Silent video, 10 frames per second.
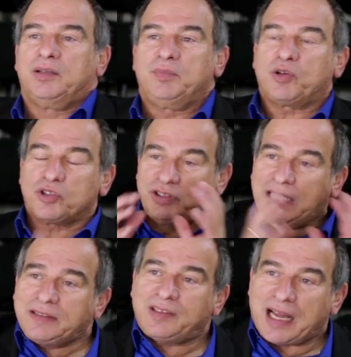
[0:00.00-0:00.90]
Because
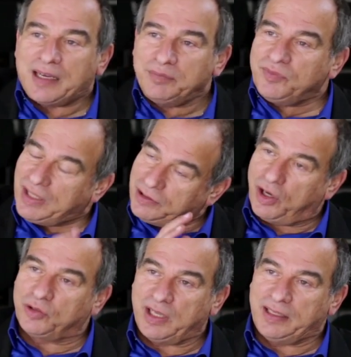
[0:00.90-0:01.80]
that time they
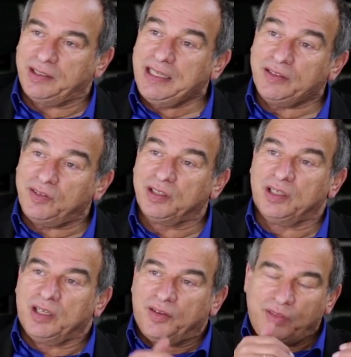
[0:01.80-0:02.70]
don't need,
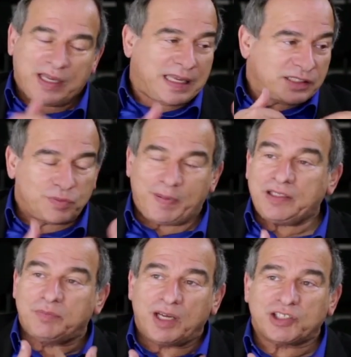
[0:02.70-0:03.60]
they can
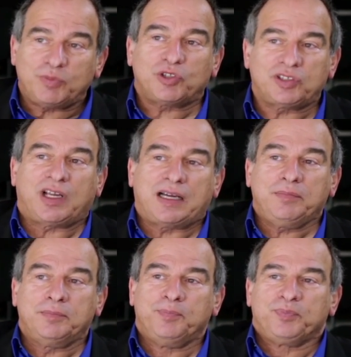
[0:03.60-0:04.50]
spend much more
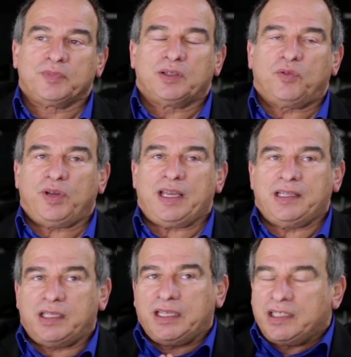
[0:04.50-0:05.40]
time
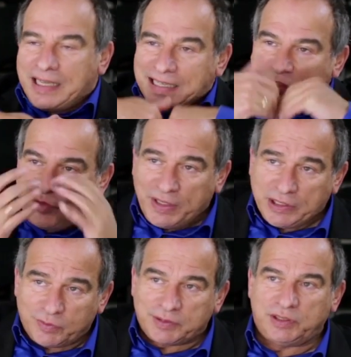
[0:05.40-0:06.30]
in, in an
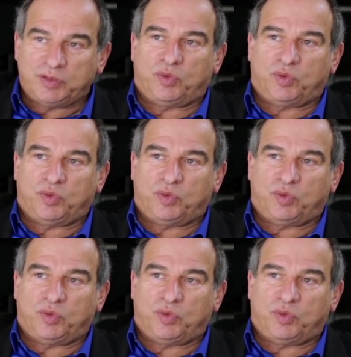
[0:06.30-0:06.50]
individual